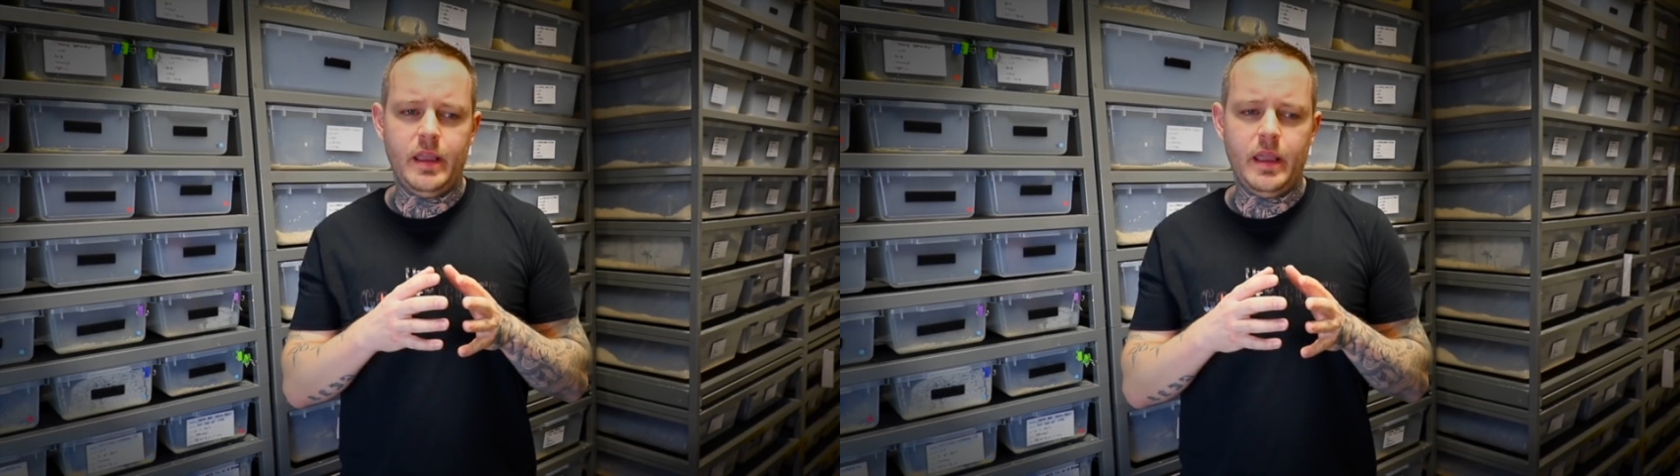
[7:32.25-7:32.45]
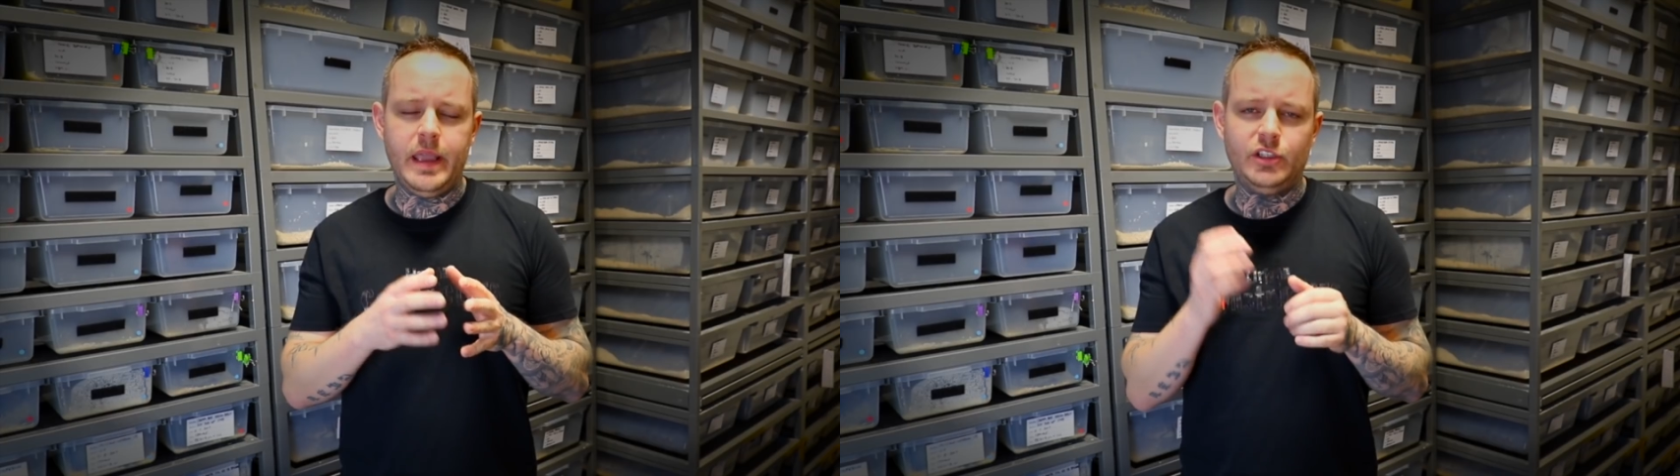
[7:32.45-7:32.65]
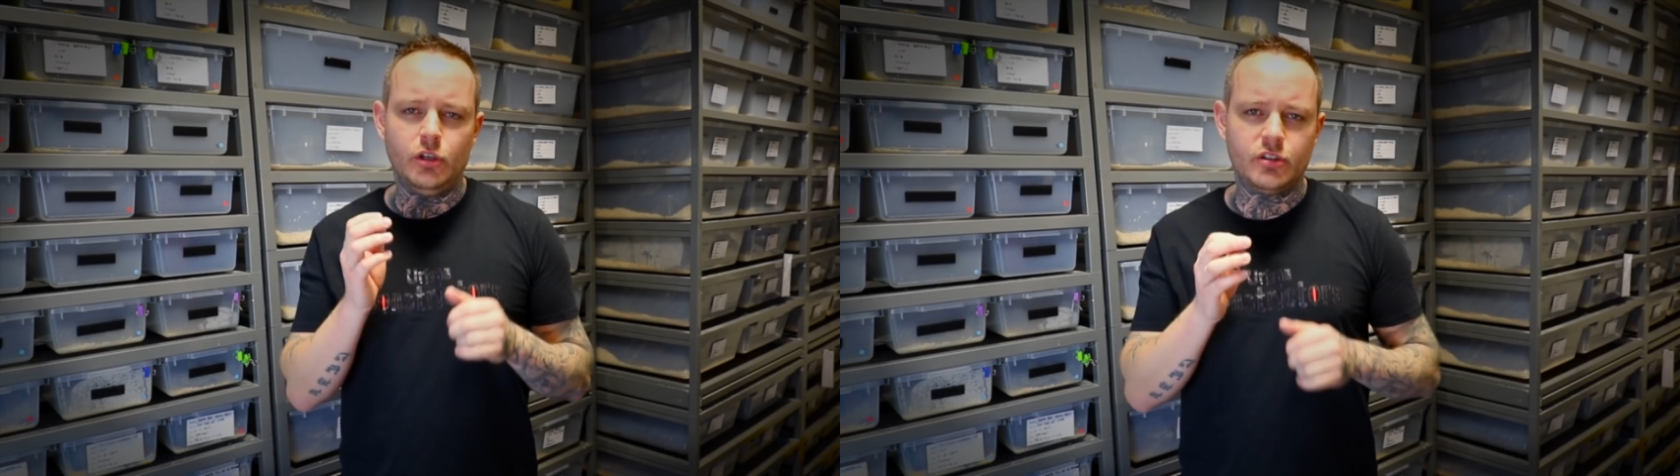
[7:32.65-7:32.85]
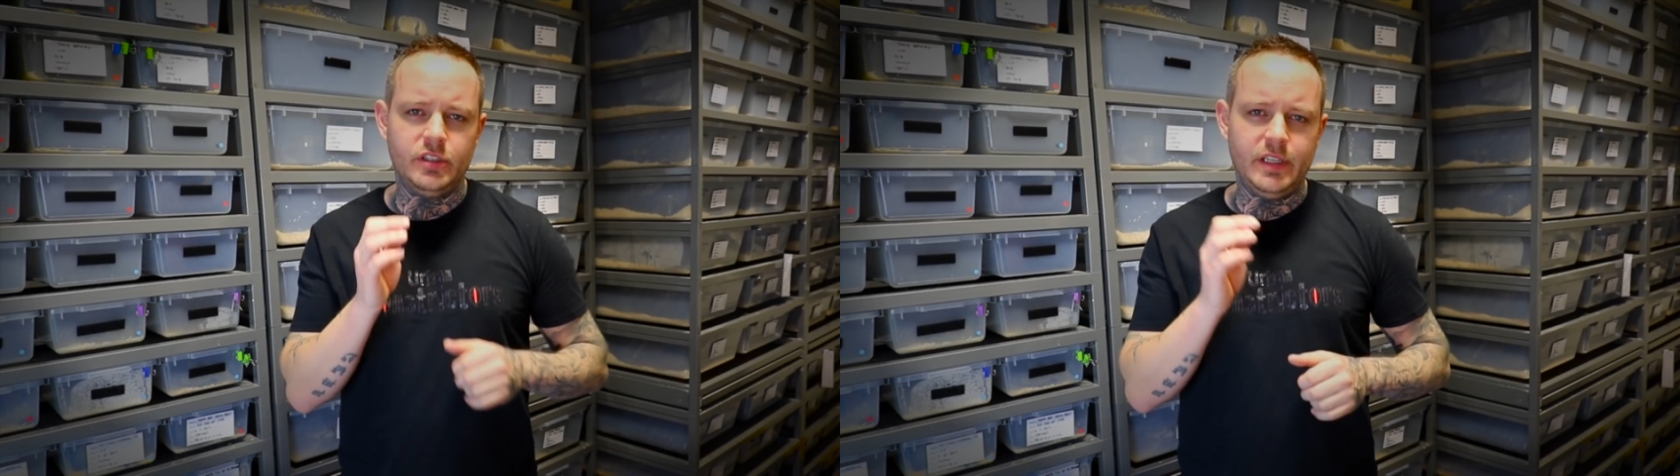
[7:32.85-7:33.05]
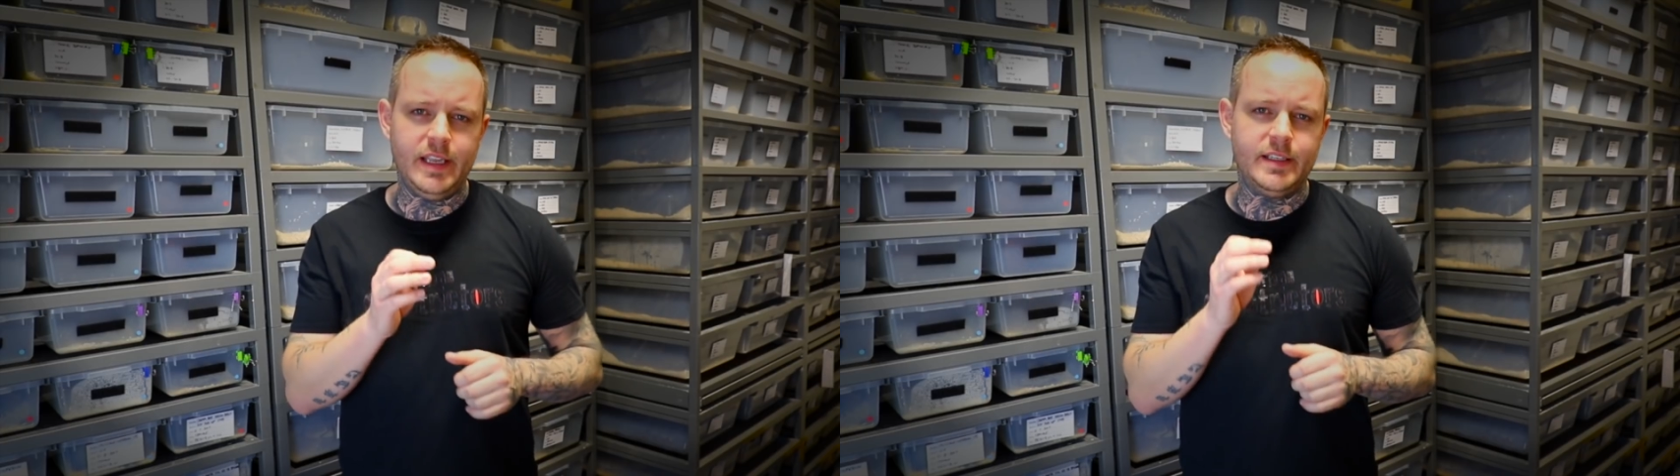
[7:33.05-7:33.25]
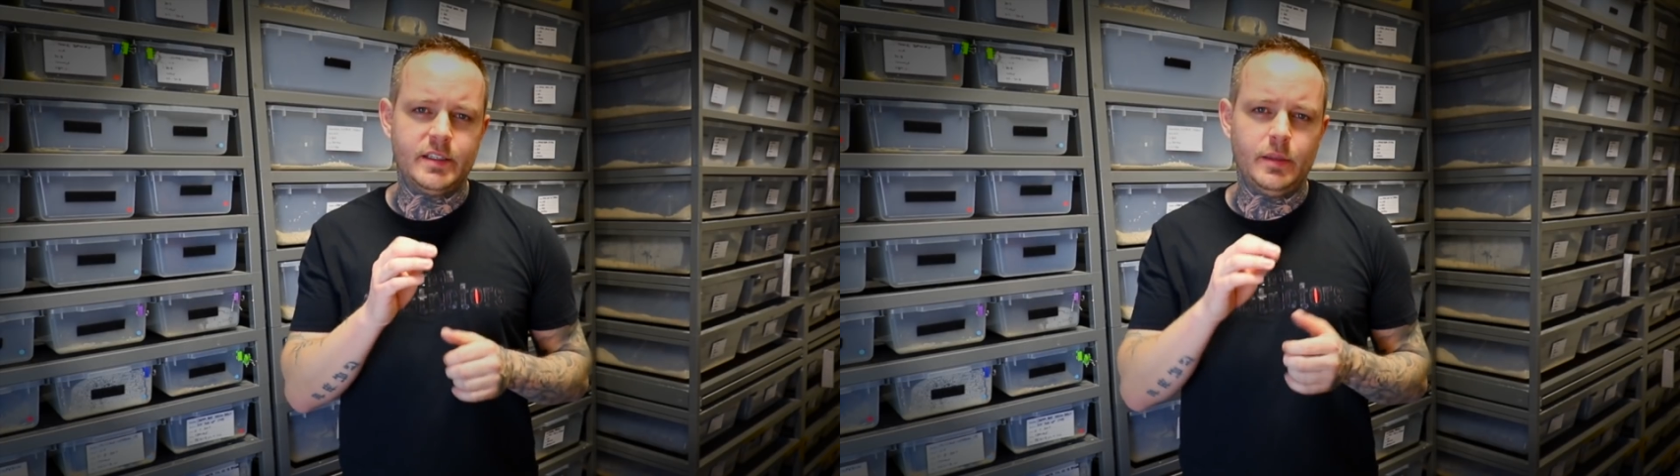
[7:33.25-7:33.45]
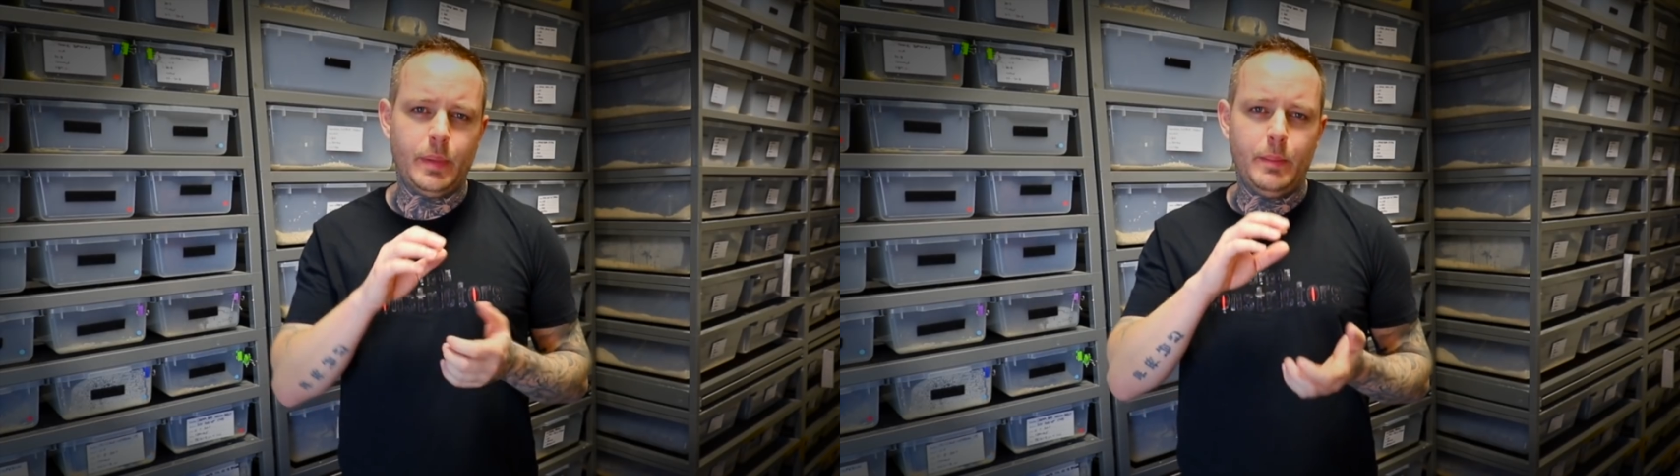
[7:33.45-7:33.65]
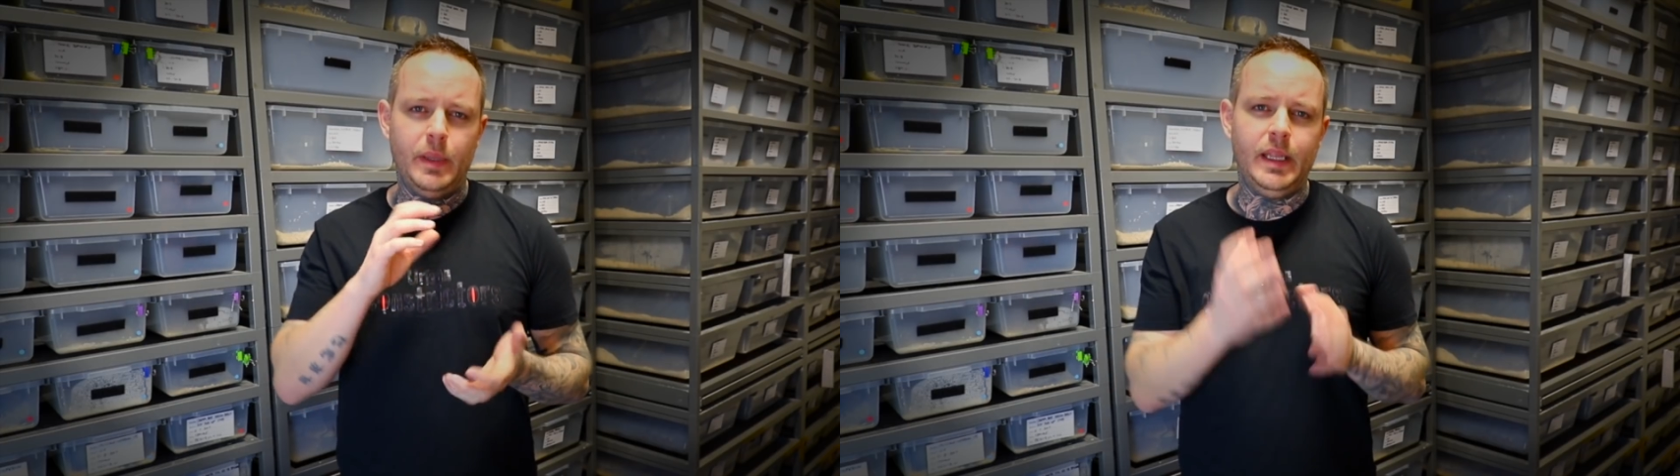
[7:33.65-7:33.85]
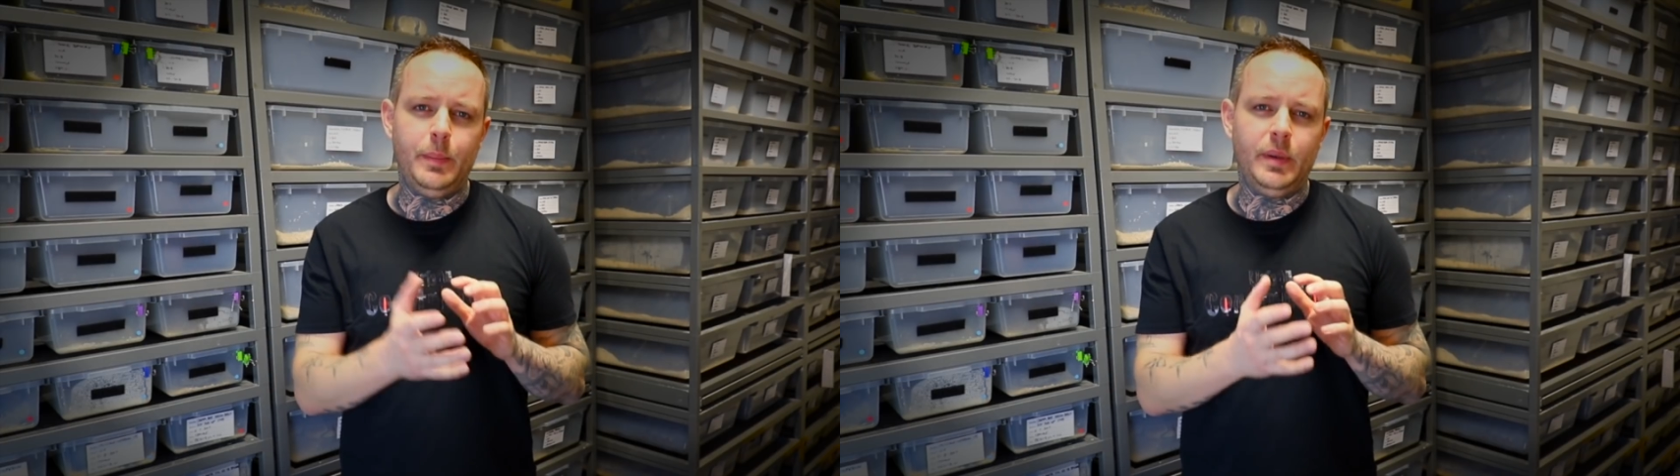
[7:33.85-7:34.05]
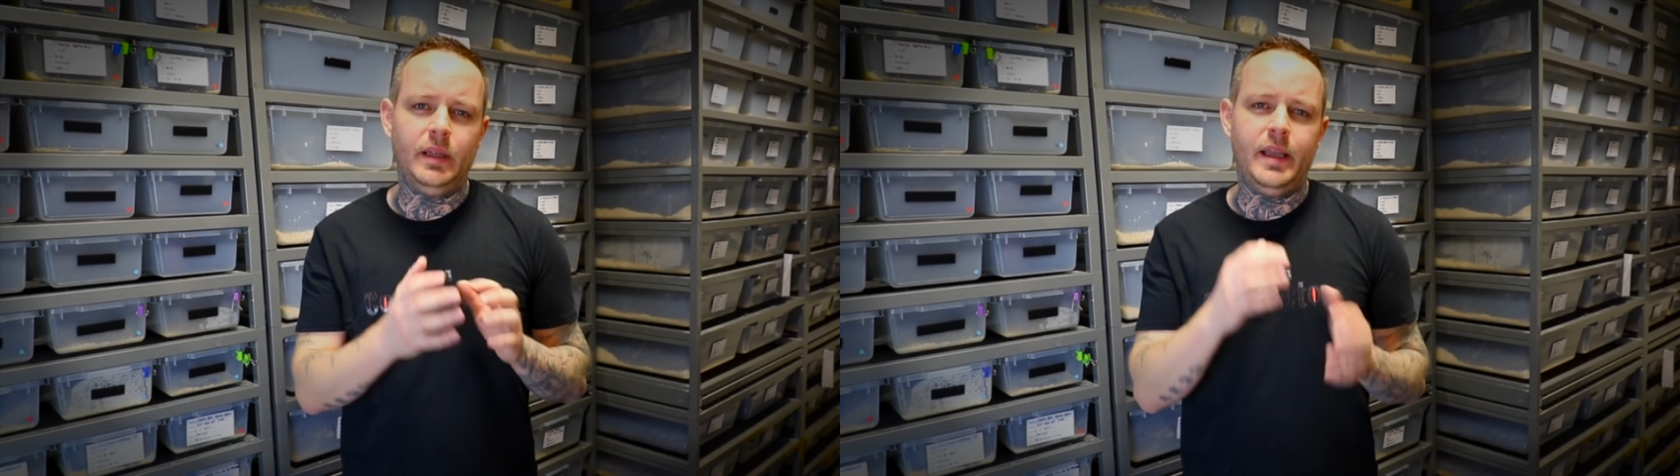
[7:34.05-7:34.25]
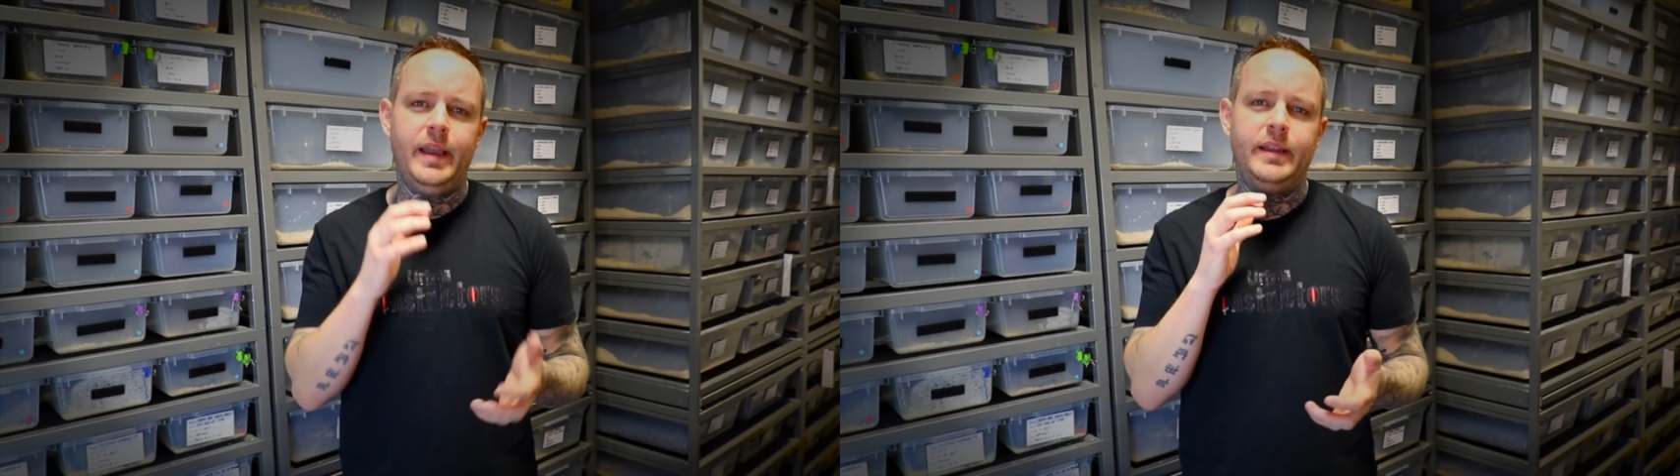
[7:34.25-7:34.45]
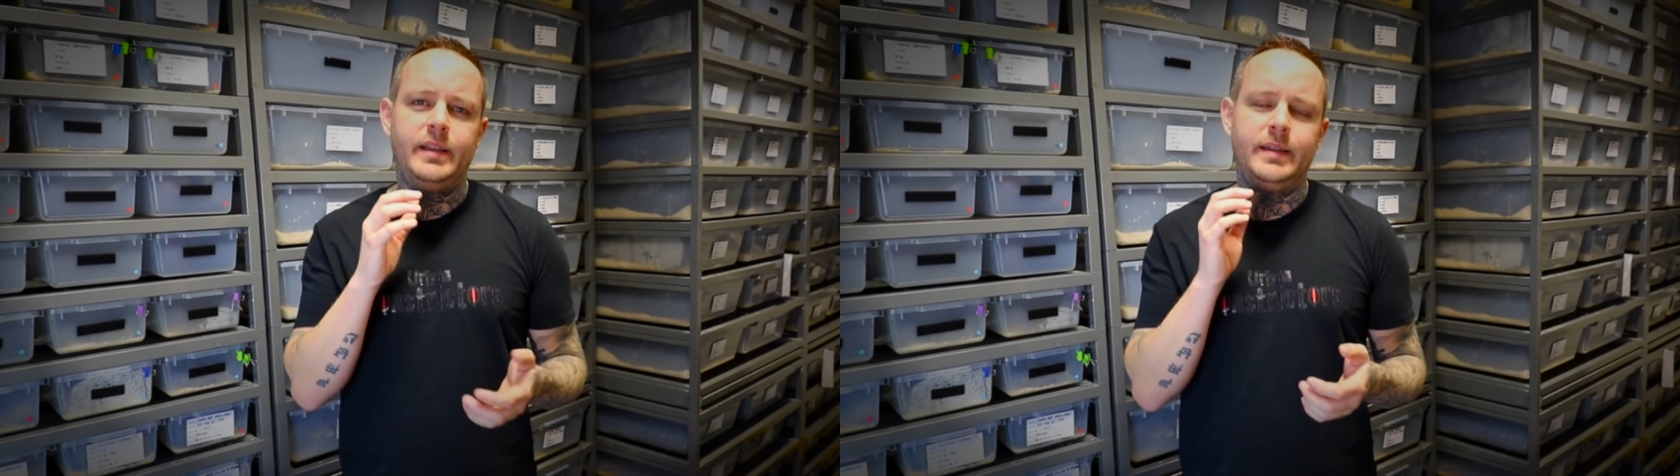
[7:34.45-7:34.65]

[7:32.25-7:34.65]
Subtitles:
it just needs to be manipulated